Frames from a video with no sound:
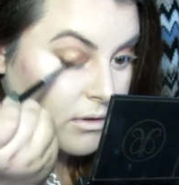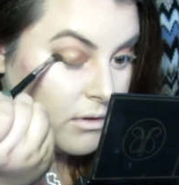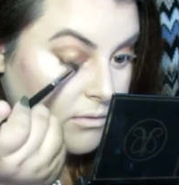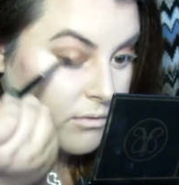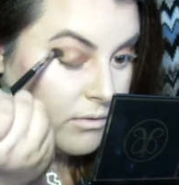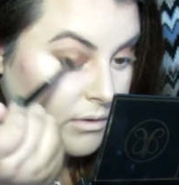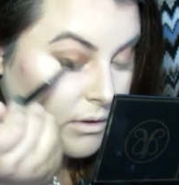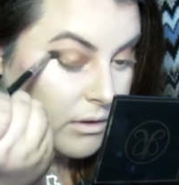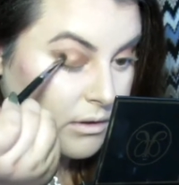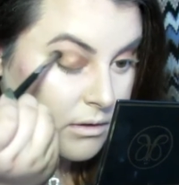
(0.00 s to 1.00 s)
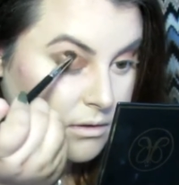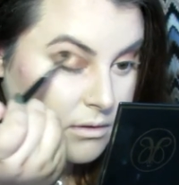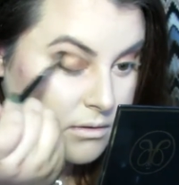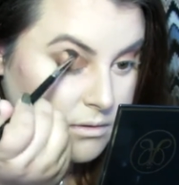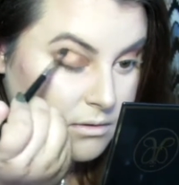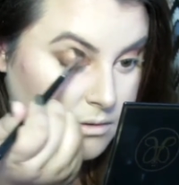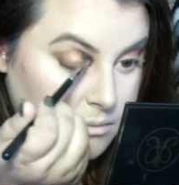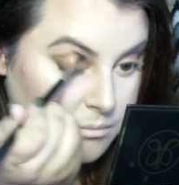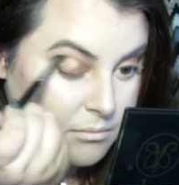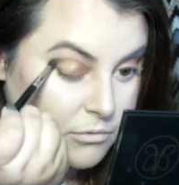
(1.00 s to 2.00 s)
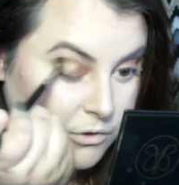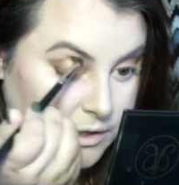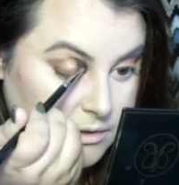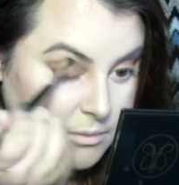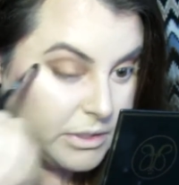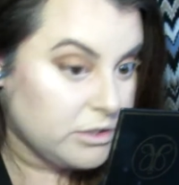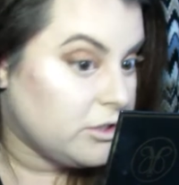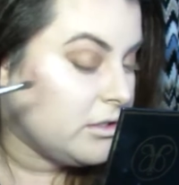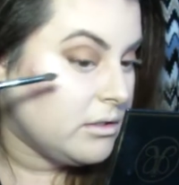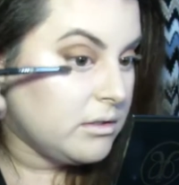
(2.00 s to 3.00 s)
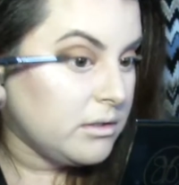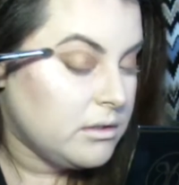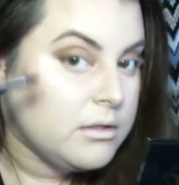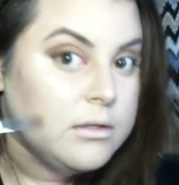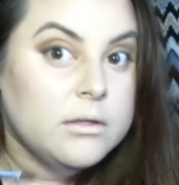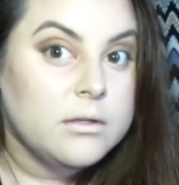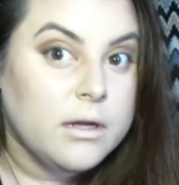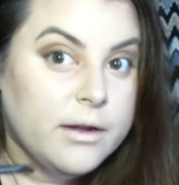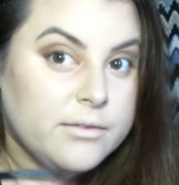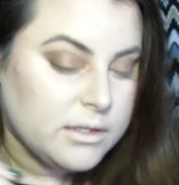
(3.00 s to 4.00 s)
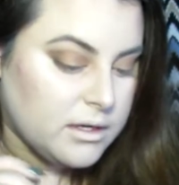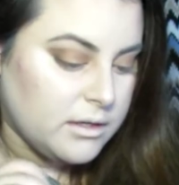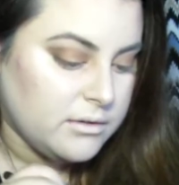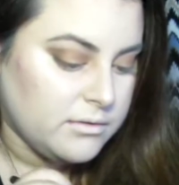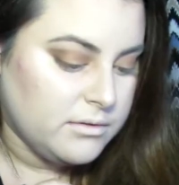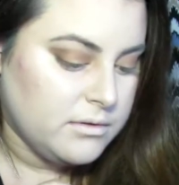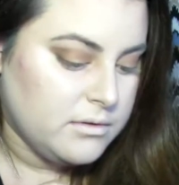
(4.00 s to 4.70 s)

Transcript: a V and create dimension. I have to kind of